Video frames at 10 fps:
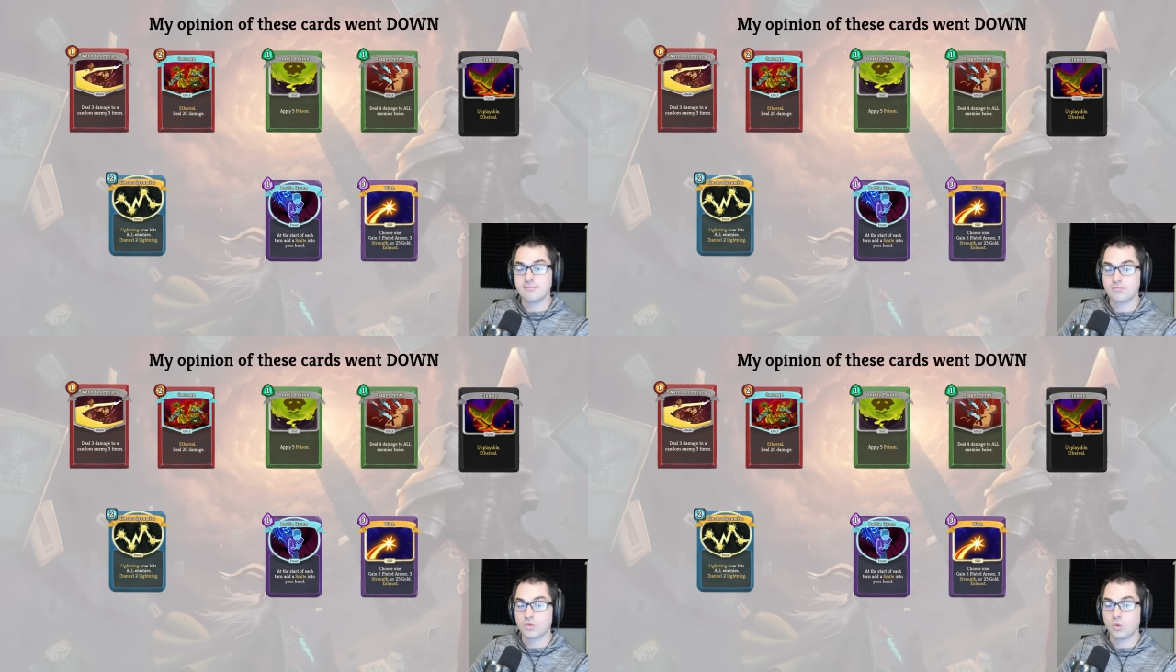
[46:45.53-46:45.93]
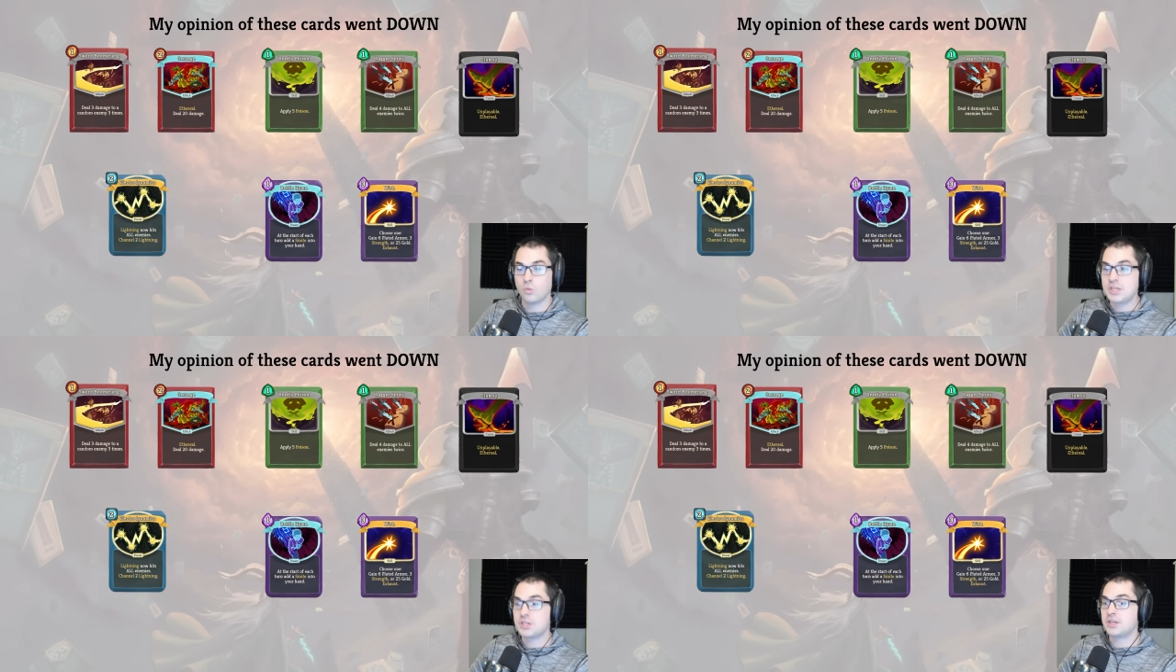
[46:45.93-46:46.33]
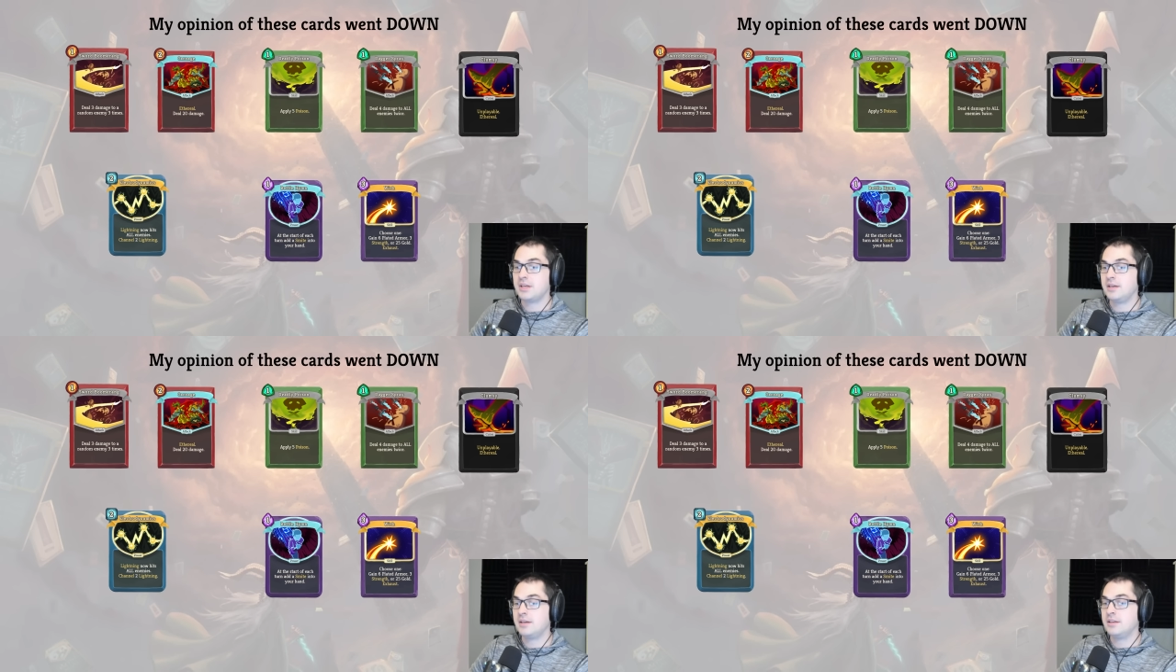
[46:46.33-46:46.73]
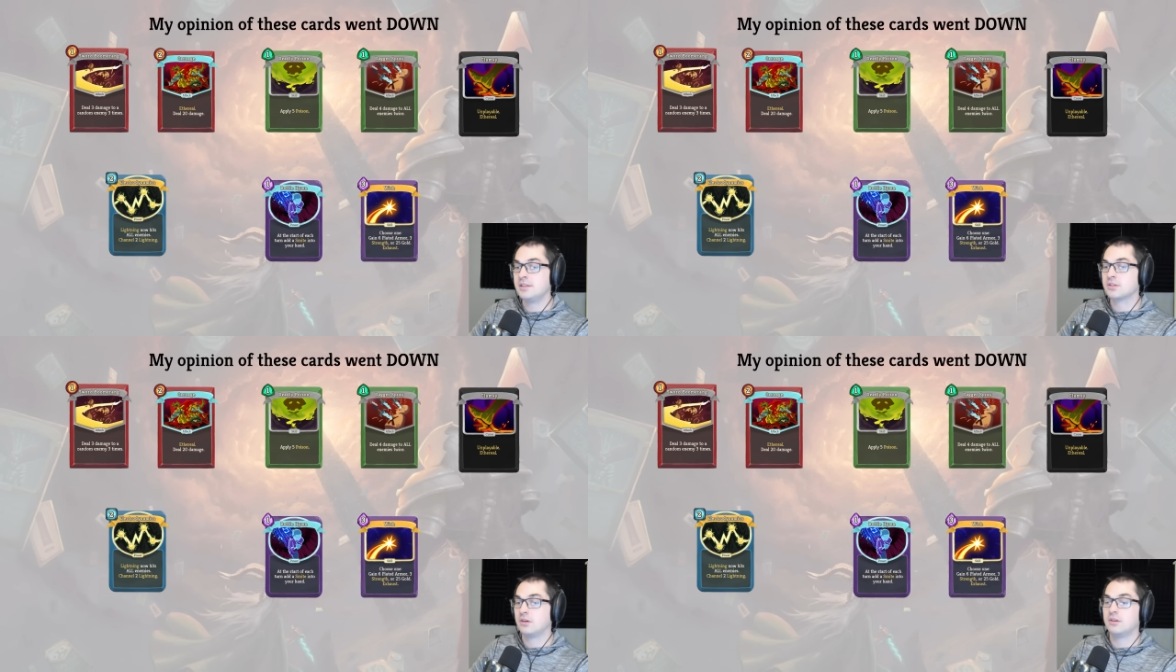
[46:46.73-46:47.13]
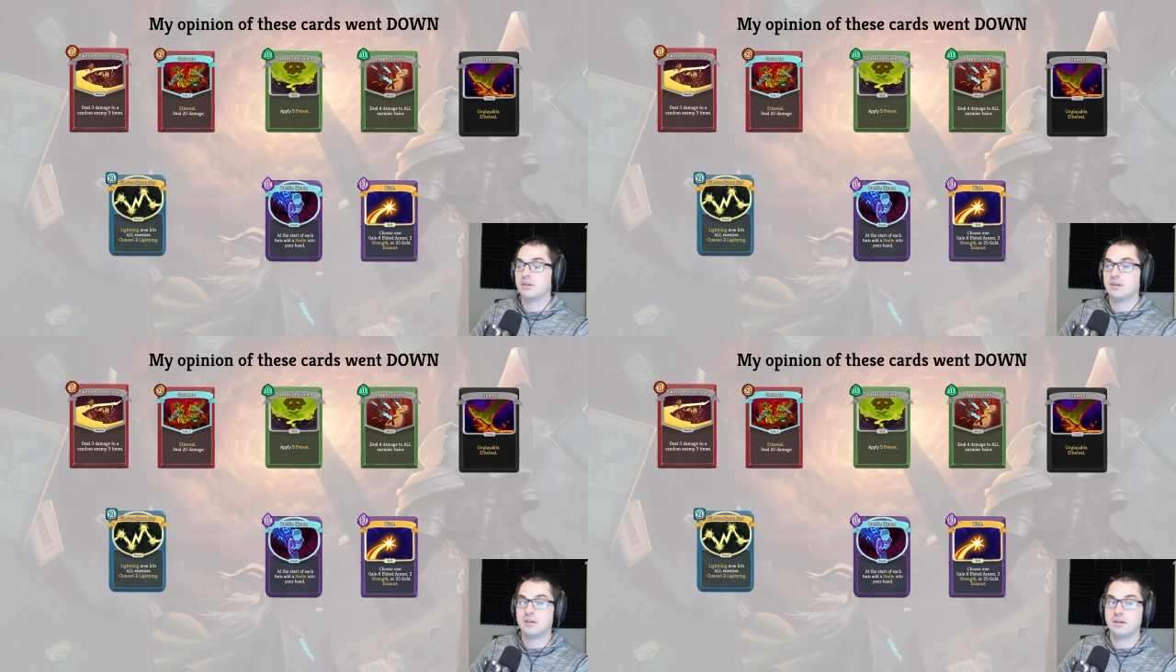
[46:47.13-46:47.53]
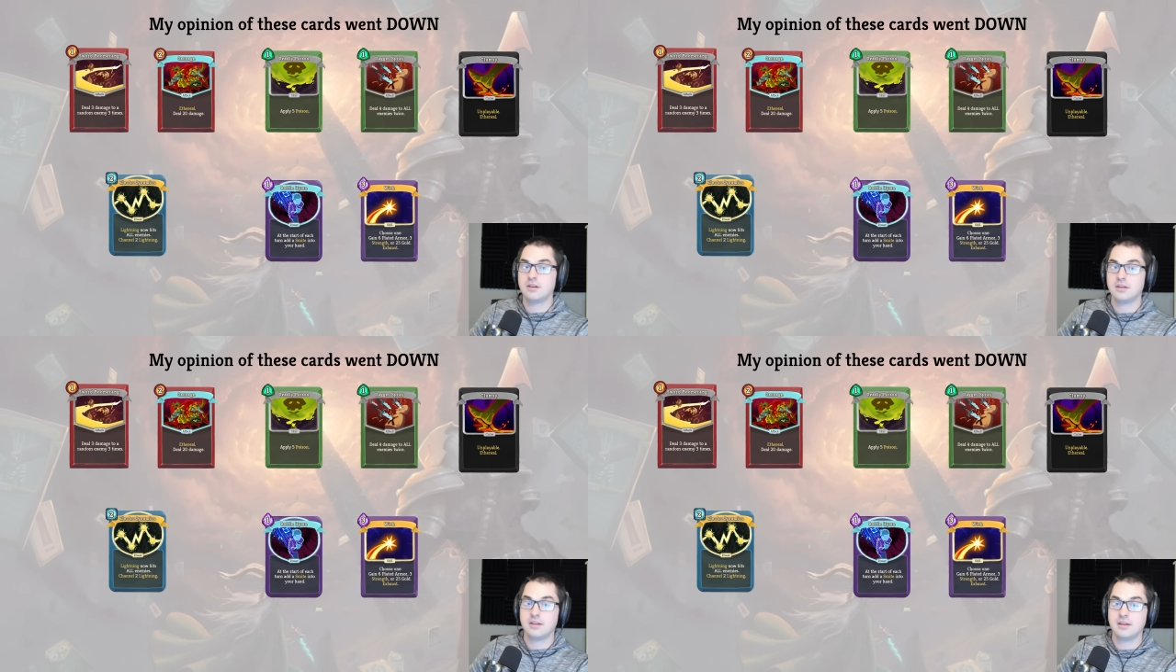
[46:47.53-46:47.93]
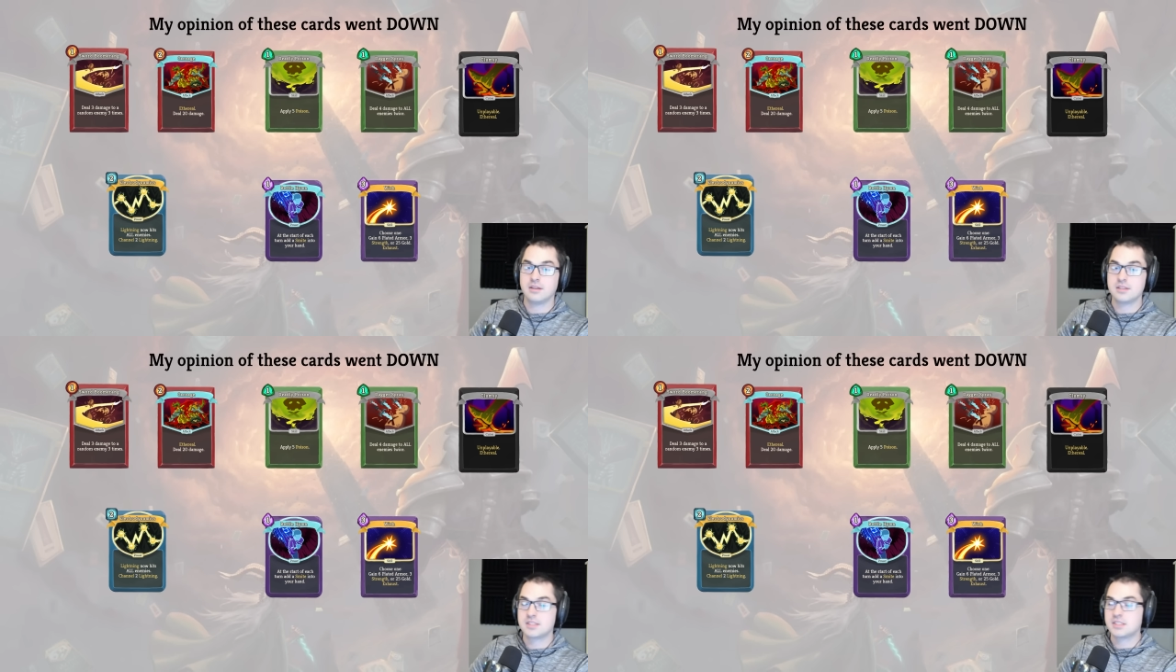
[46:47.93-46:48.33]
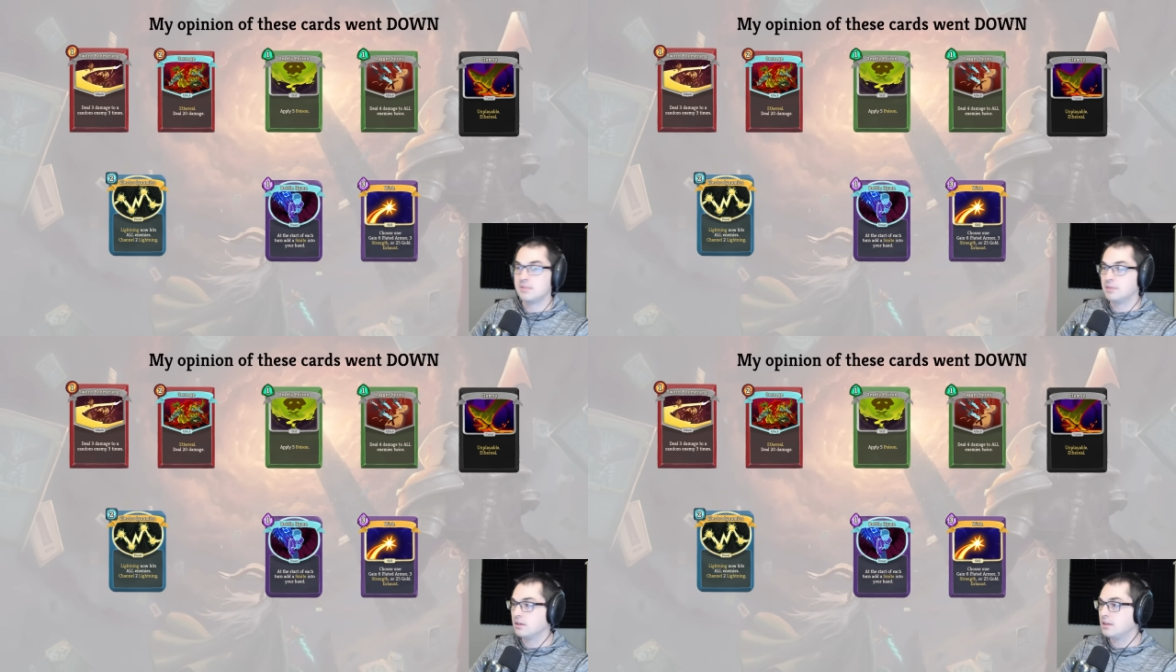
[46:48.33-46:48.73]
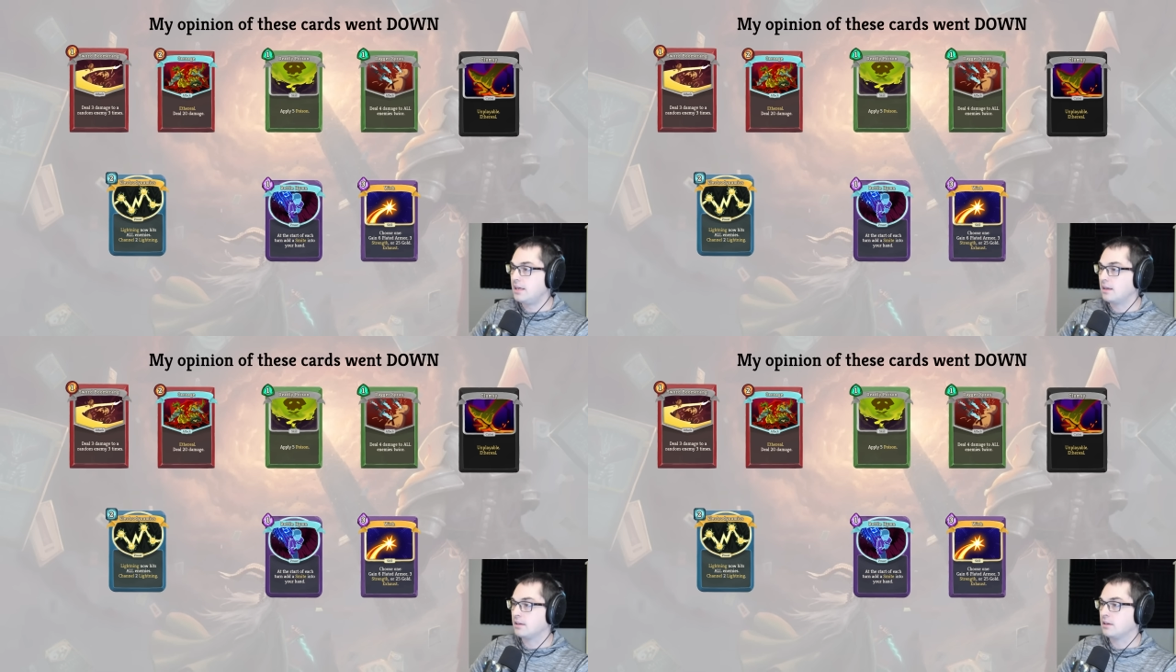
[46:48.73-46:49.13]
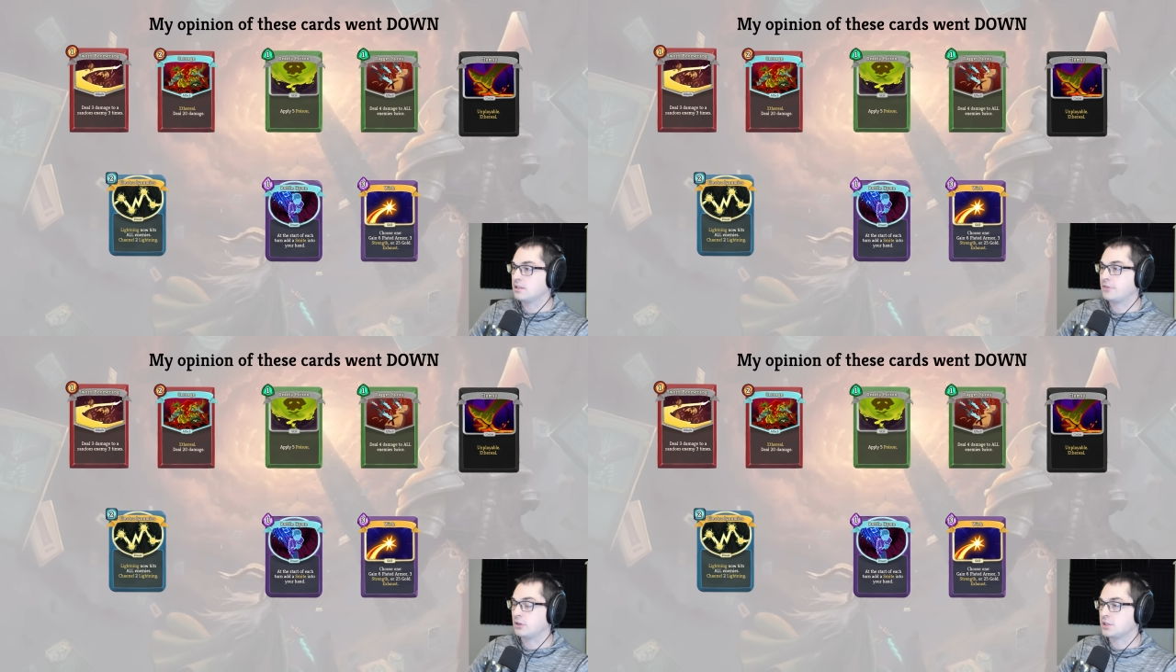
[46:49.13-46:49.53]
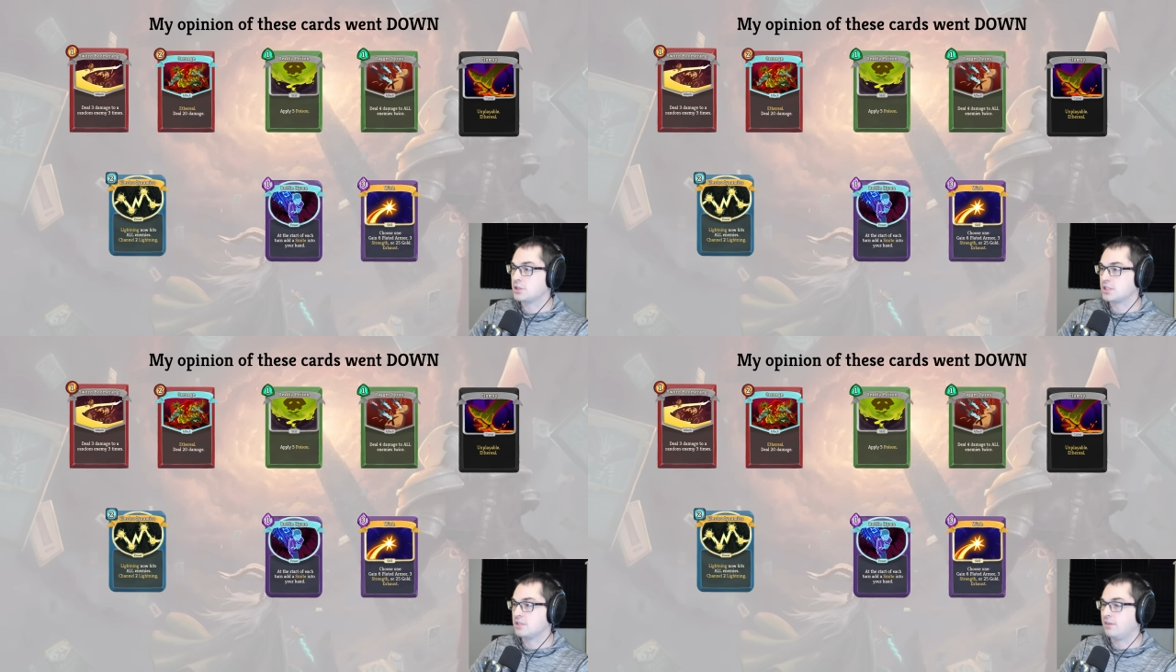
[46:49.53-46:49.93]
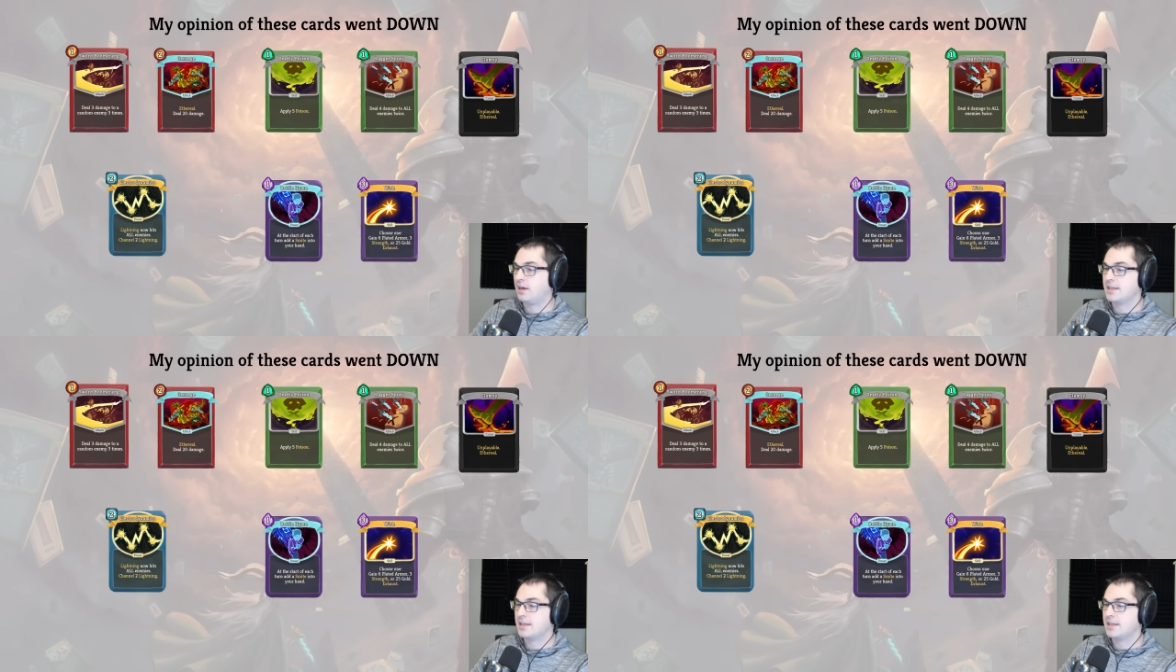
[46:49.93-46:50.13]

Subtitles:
Wish is similarly a little difficult to justify.